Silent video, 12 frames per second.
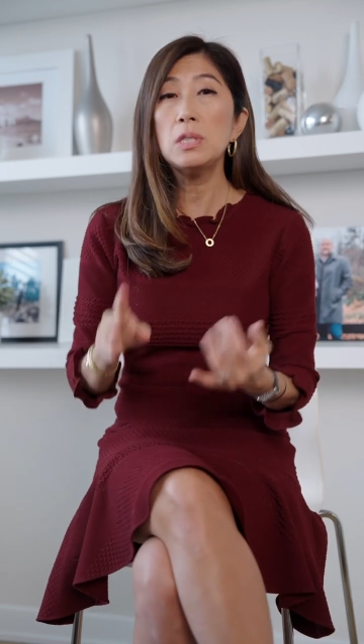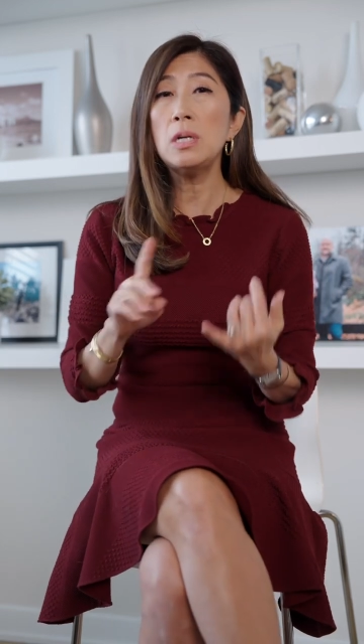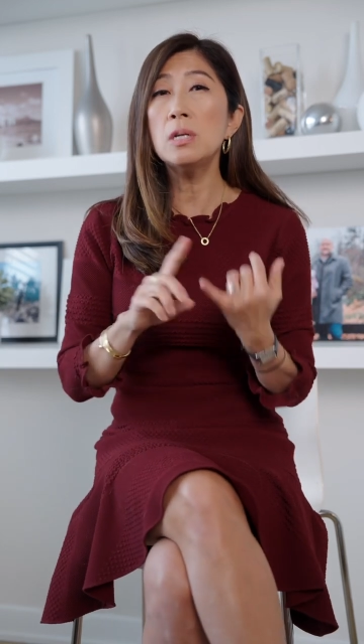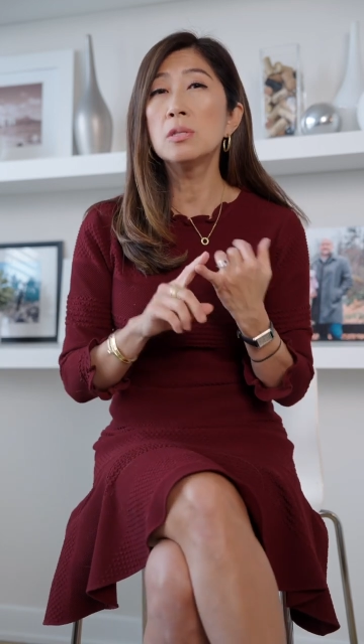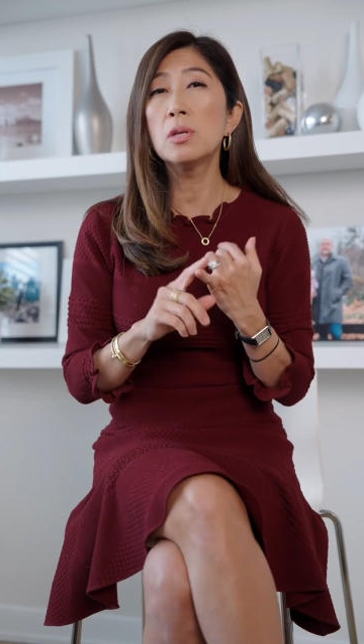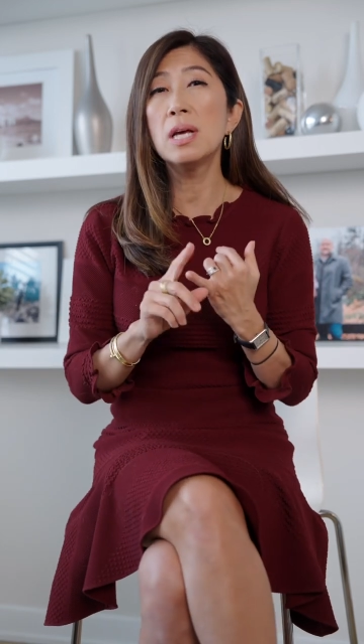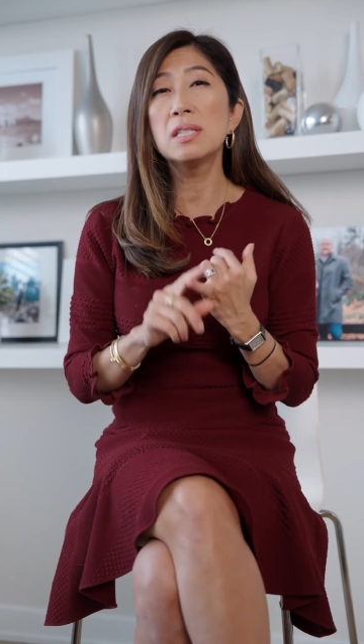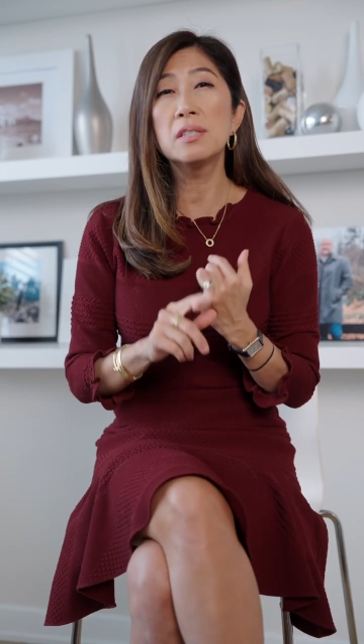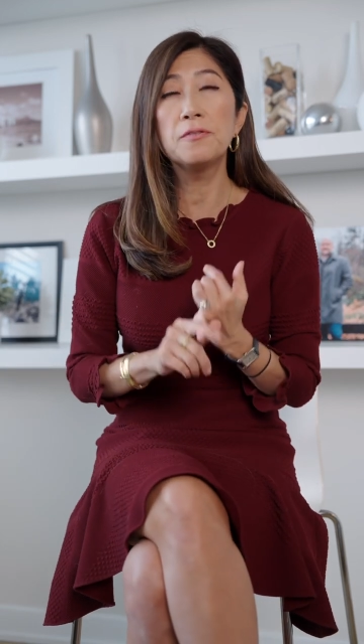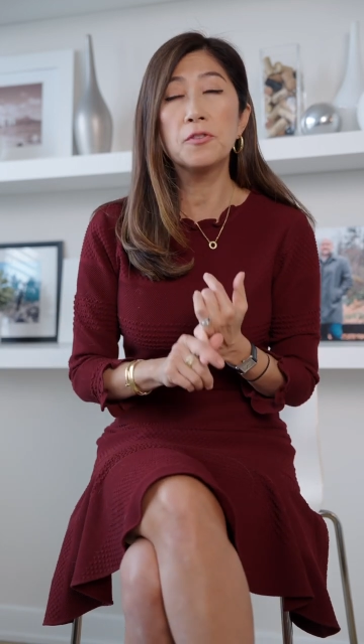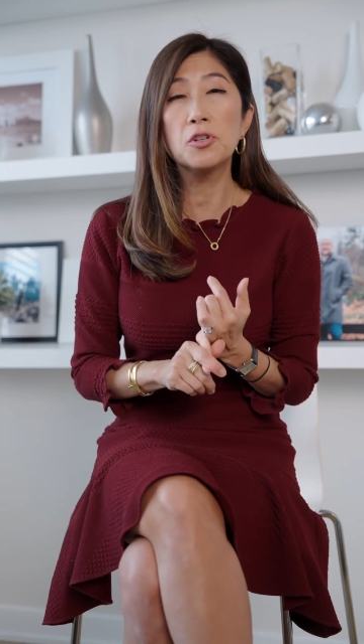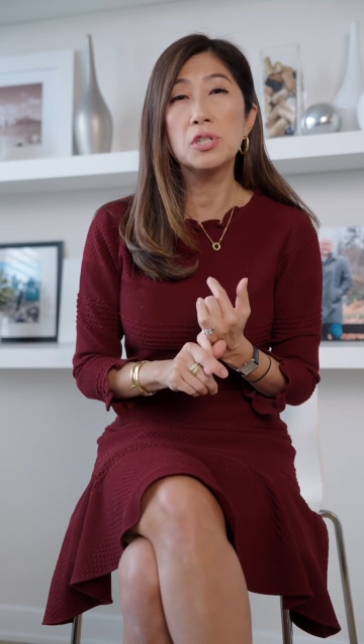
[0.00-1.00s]
So that's the
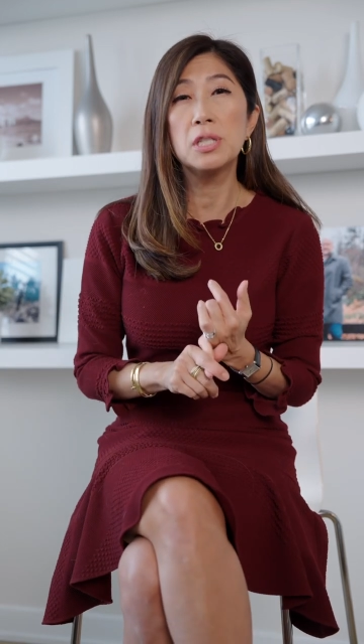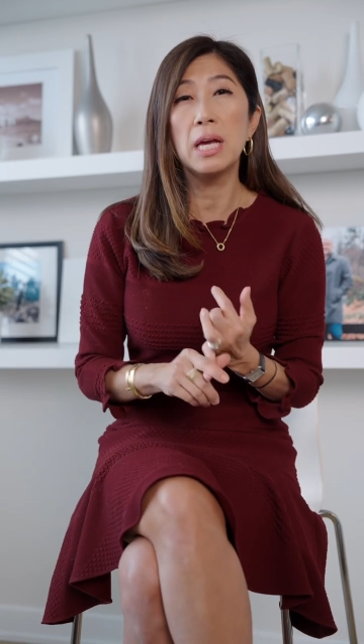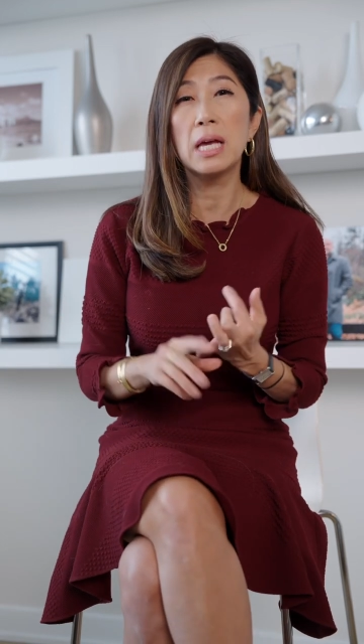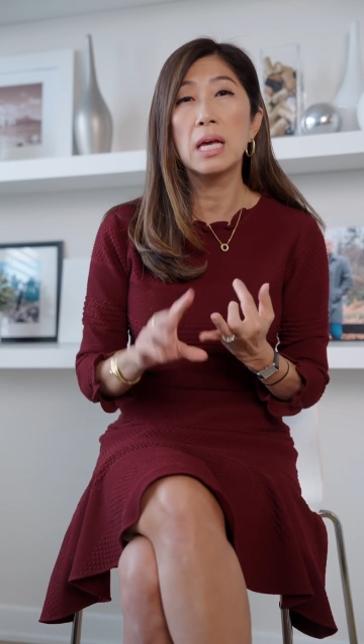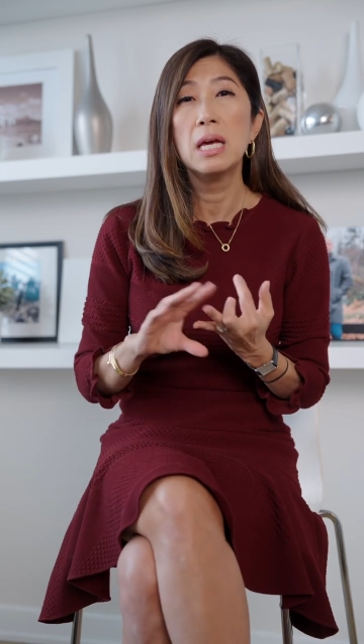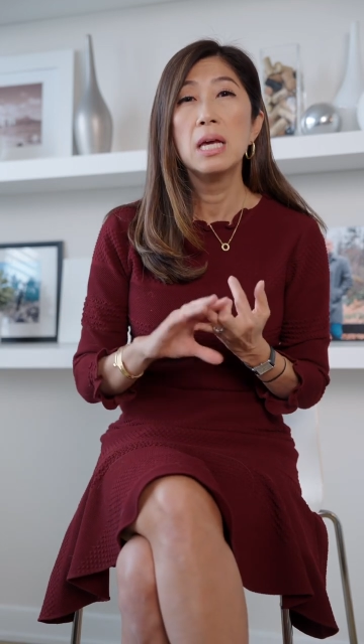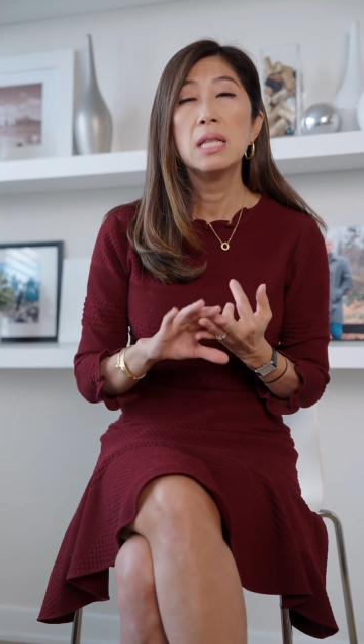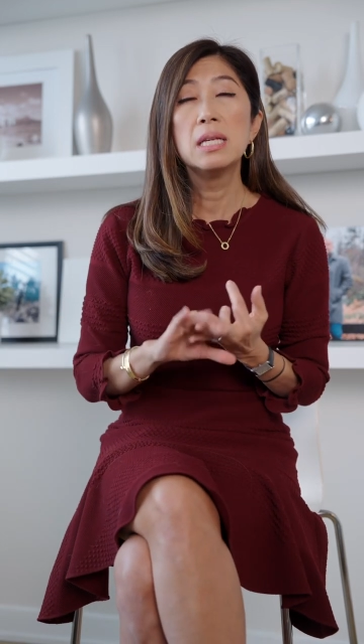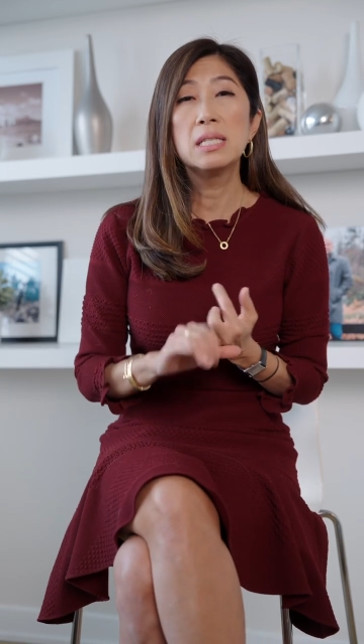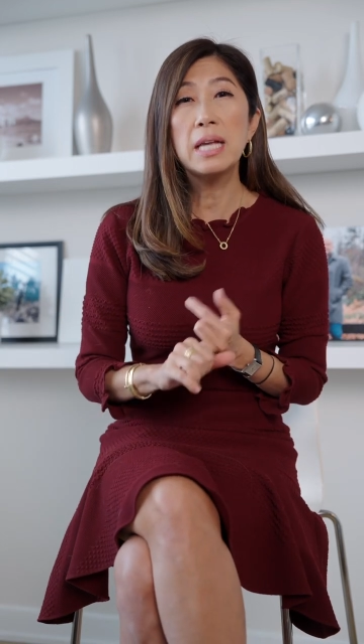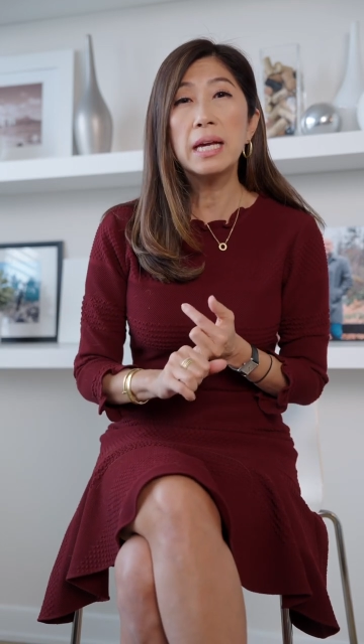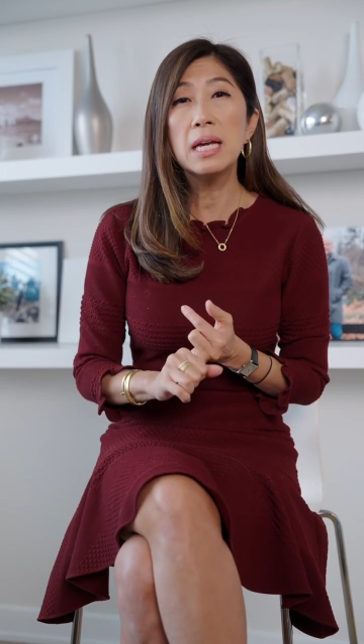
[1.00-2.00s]
first thing. The
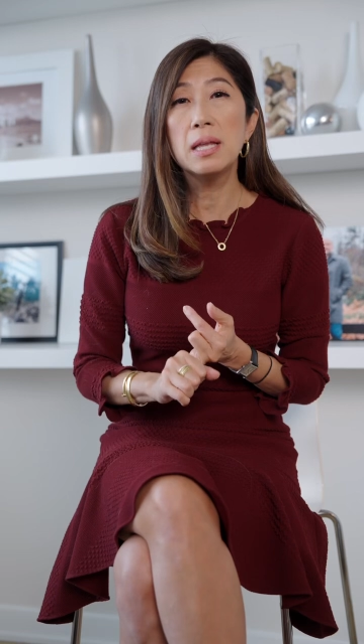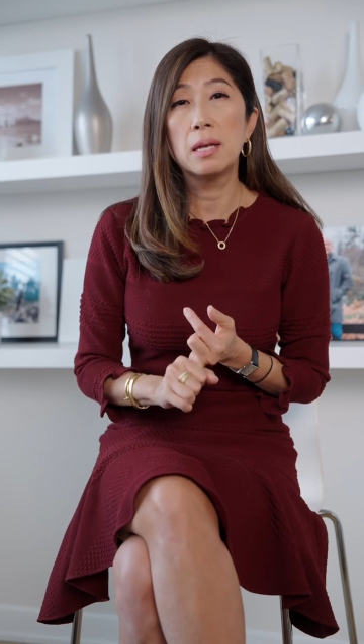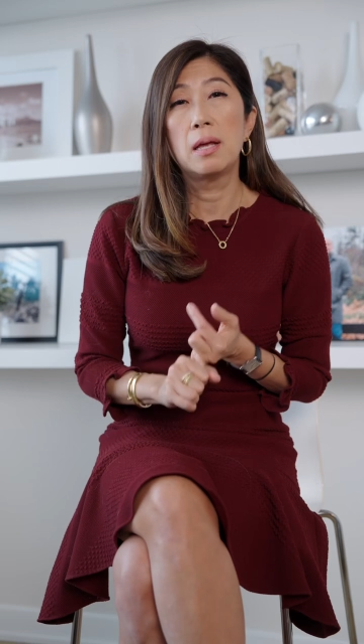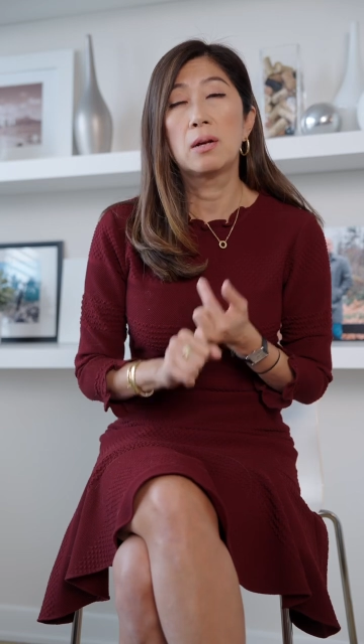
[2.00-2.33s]
second